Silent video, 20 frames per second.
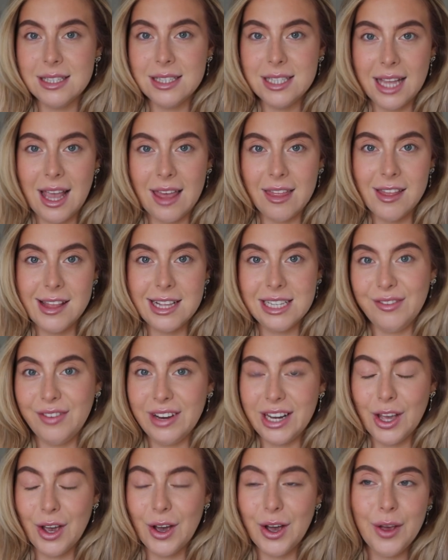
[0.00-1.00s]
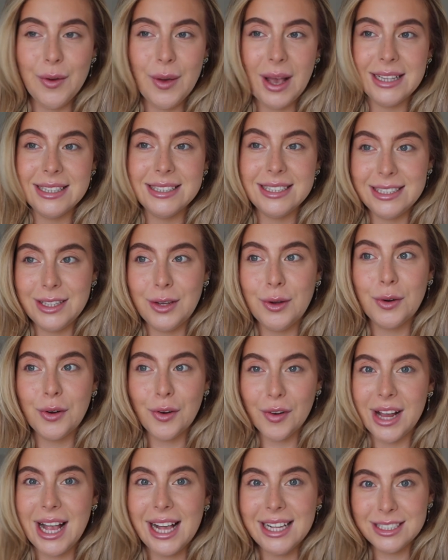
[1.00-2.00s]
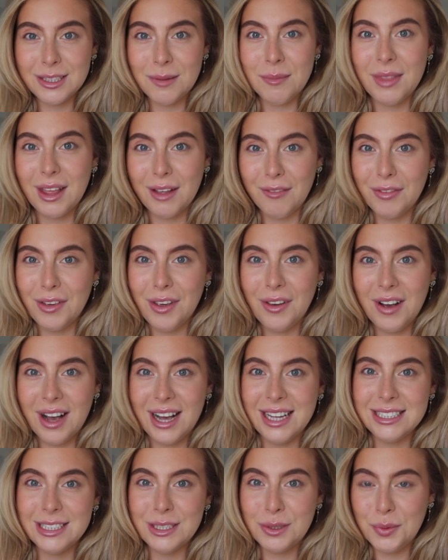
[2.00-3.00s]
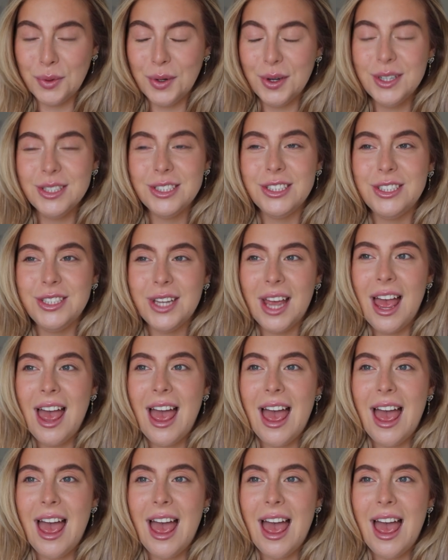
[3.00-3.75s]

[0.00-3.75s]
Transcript: together this video and still create something for you guys to watch.